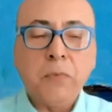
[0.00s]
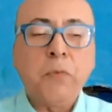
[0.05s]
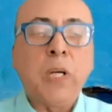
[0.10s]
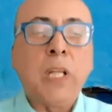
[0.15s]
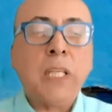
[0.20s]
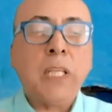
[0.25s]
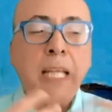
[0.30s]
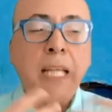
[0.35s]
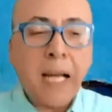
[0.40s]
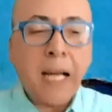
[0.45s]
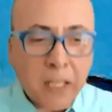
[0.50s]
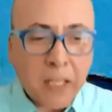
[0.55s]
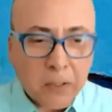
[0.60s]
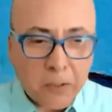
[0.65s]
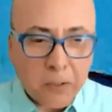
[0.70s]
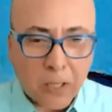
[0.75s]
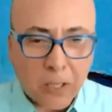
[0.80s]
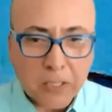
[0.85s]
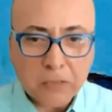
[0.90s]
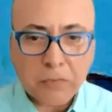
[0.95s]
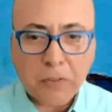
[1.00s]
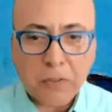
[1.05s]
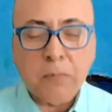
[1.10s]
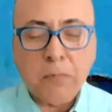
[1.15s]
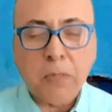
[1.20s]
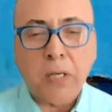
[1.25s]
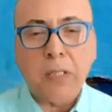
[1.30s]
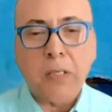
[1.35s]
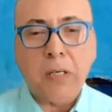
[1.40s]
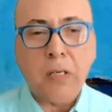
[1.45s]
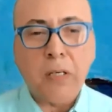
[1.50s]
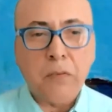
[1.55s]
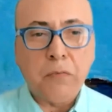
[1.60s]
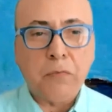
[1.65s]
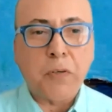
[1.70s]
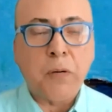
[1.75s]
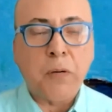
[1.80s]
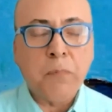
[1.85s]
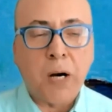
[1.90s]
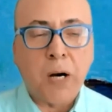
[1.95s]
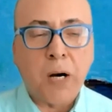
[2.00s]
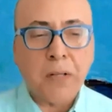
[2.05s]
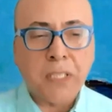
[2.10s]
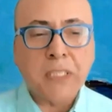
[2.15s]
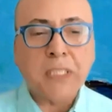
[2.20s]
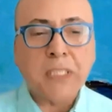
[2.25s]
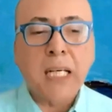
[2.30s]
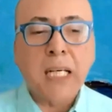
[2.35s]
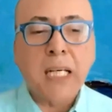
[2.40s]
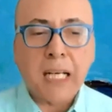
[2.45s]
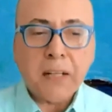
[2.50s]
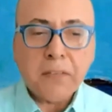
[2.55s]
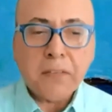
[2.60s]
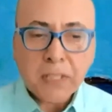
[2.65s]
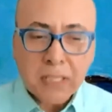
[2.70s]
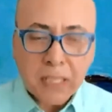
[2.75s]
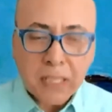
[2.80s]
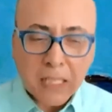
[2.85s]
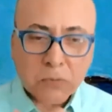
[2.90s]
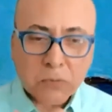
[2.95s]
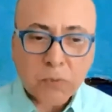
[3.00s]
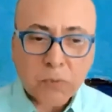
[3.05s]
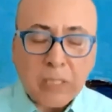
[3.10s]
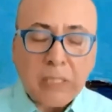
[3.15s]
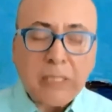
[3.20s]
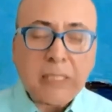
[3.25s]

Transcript: we learn a lot from uh, uh from others and i think that's